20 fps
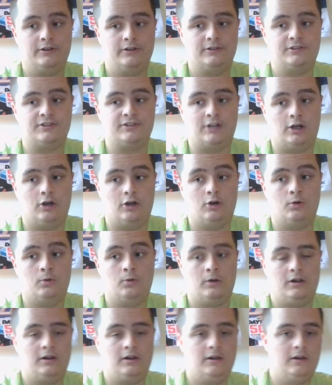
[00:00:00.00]
So,
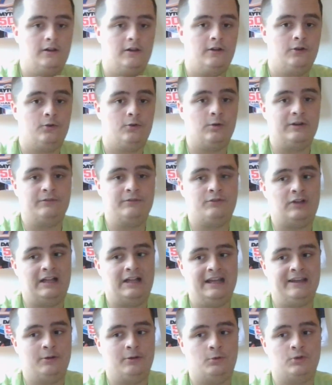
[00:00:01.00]
green
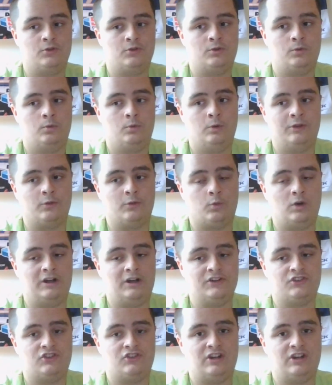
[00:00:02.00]
flag, it was with Ross